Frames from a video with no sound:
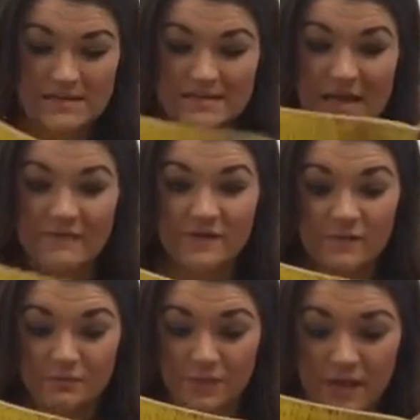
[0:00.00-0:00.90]

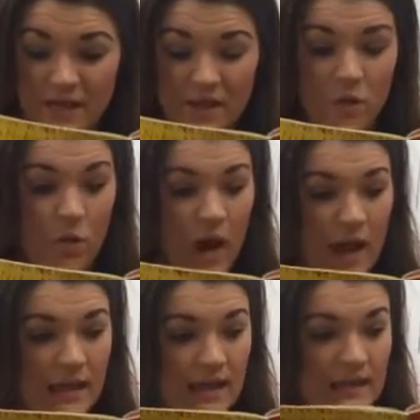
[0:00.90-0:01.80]
David, be
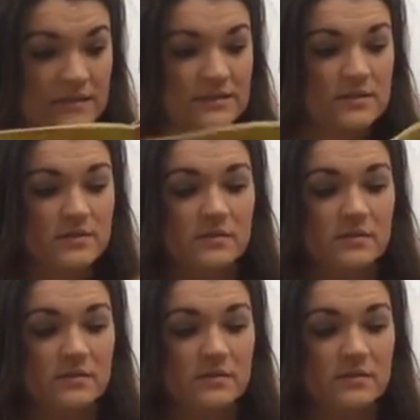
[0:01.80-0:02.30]
quiet.